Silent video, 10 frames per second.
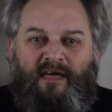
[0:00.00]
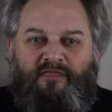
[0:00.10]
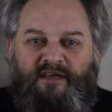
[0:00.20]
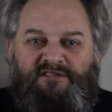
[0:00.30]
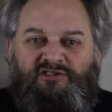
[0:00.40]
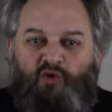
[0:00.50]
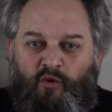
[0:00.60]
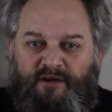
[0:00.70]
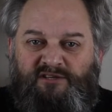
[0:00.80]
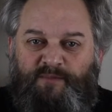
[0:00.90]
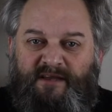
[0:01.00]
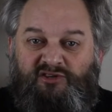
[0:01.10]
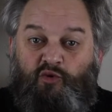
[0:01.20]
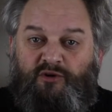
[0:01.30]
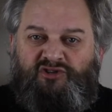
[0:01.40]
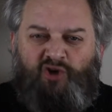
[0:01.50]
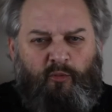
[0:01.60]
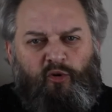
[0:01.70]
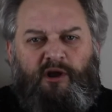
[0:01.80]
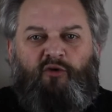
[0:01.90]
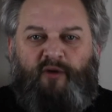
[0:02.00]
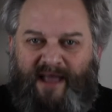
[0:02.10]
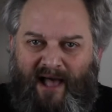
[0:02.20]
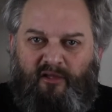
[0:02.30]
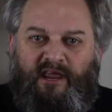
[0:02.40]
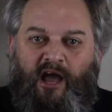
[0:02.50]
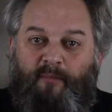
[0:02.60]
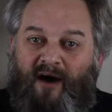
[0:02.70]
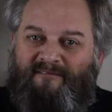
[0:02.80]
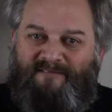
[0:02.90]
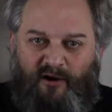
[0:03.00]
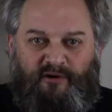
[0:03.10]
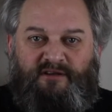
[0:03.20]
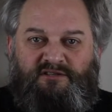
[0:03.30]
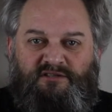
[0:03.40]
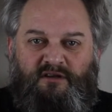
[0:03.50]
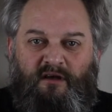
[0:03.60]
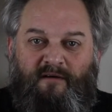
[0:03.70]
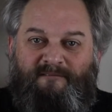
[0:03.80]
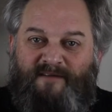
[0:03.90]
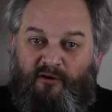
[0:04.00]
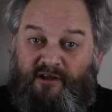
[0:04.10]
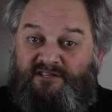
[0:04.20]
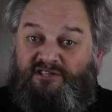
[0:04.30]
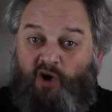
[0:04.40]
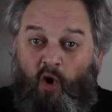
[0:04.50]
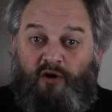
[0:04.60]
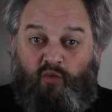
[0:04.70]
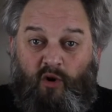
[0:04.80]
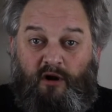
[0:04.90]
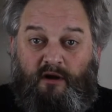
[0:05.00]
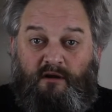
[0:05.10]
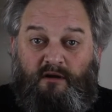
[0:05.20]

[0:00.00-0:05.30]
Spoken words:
This story speaks to a sobering reality about fairness. Fairness is hard work.